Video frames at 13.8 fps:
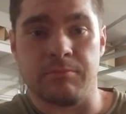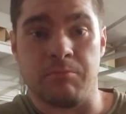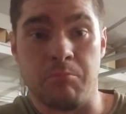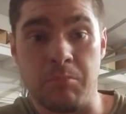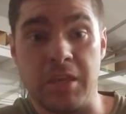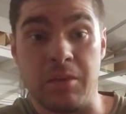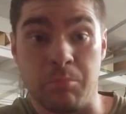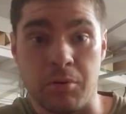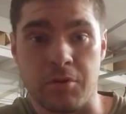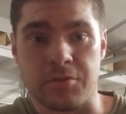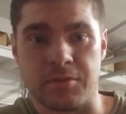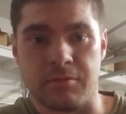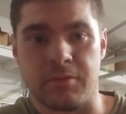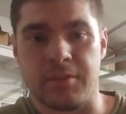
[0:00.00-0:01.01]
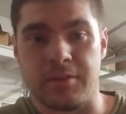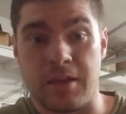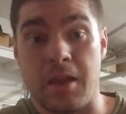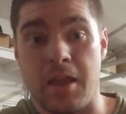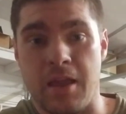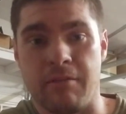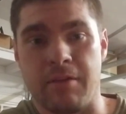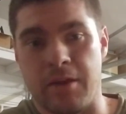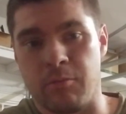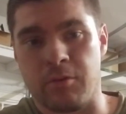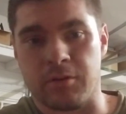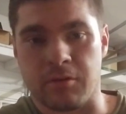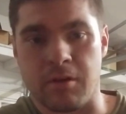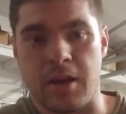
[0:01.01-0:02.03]
Me, personally. I have had
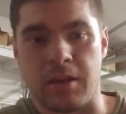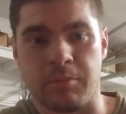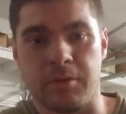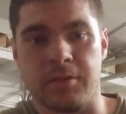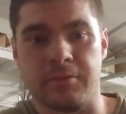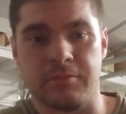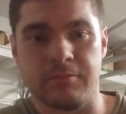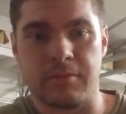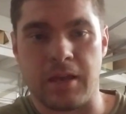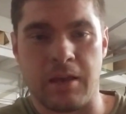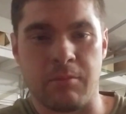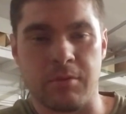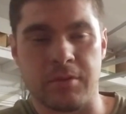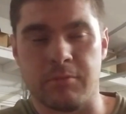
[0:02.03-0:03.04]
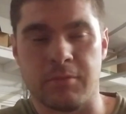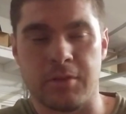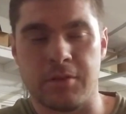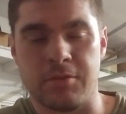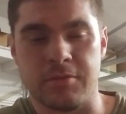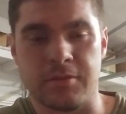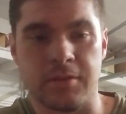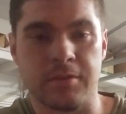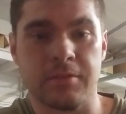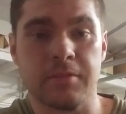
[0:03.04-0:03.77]
one crack, but I wasn't the one using it.